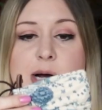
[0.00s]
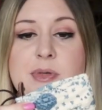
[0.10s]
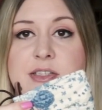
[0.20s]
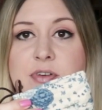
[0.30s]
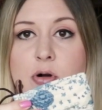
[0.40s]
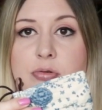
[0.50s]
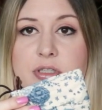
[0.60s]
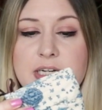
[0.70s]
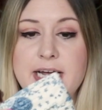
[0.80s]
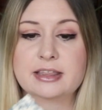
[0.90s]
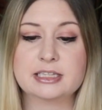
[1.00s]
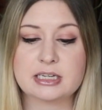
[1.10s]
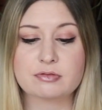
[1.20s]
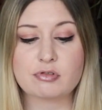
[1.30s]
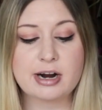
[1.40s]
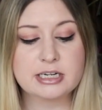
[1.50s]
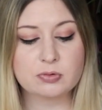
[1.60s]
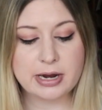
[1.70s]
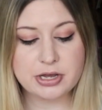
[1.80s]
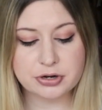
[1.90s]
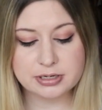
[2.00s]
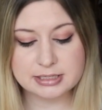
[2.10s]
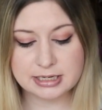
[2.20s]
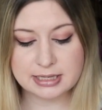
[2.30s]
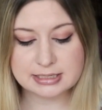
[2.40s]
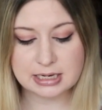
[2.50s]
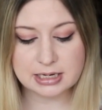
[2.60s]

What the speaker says: comes folded like this, and right away you can see there's a